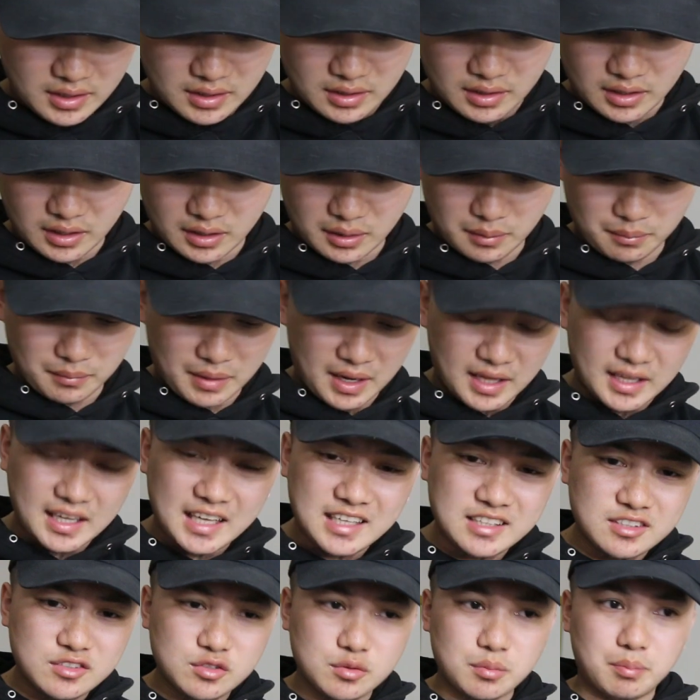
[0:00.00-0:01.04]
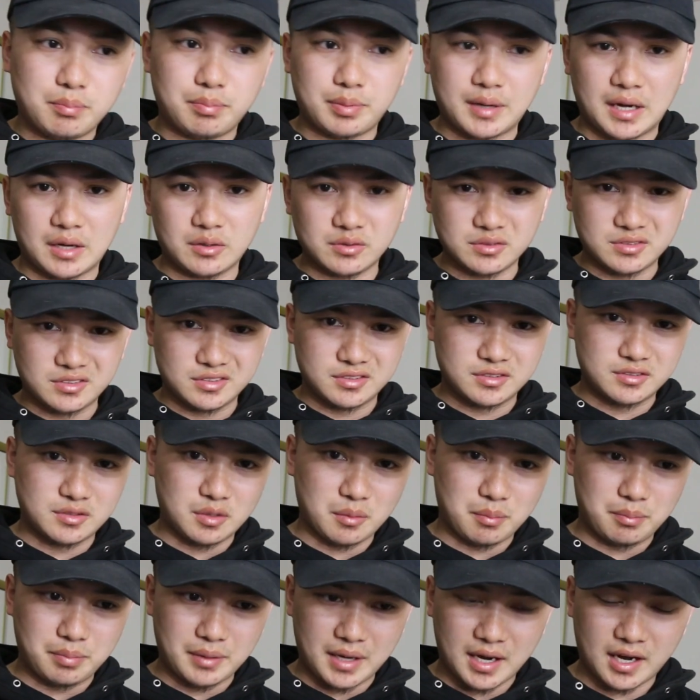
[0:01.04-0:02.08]
I like to bounce the
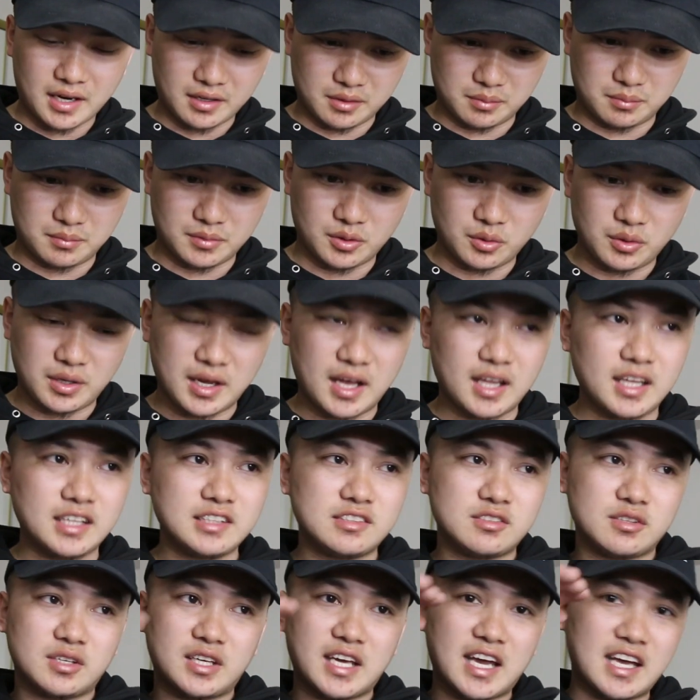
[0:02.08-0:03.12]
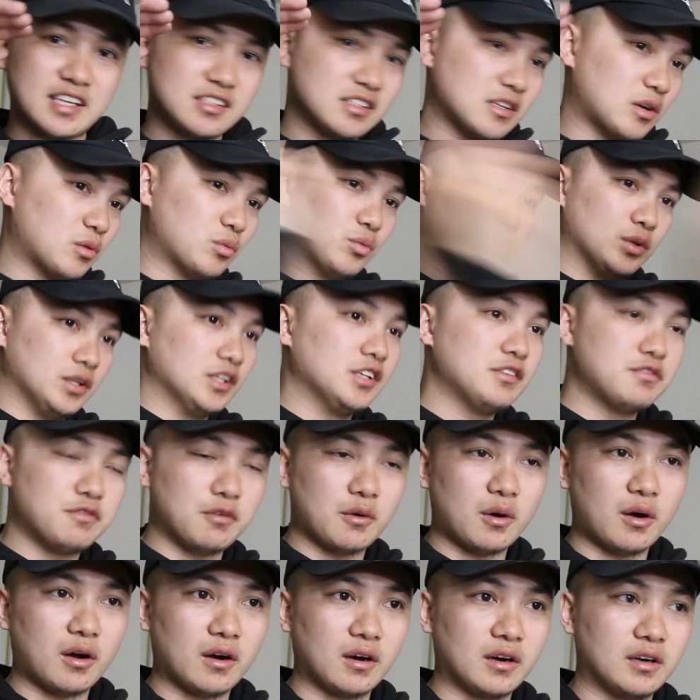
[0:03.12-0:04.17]
bottom. Okay, I like to cast out really
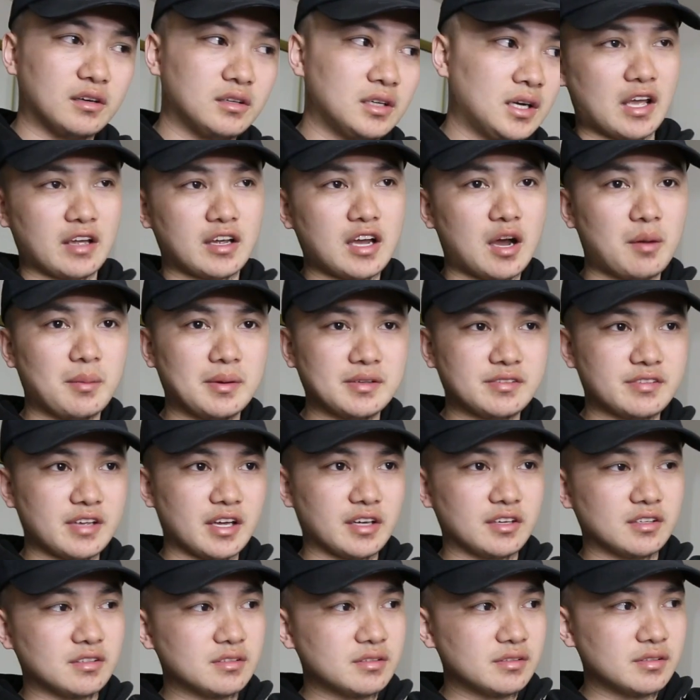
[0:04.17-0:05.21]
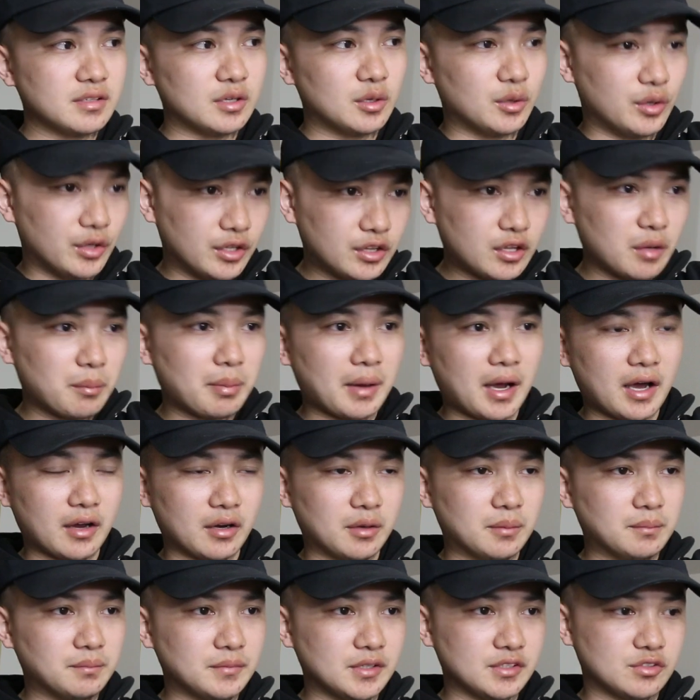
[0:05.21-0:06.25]
far. I count my seconds, it'll hit the
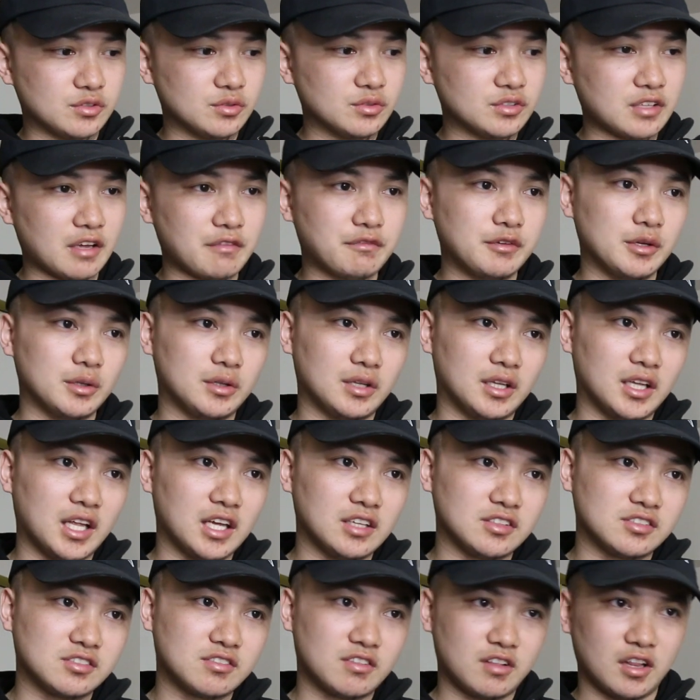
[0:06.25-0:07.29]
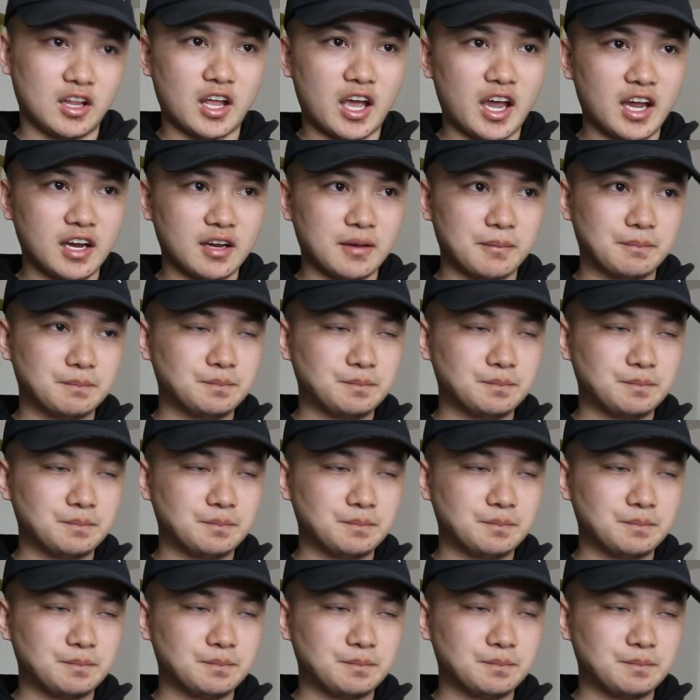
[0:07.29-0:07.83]
bottom. As soon as I feel the line slack,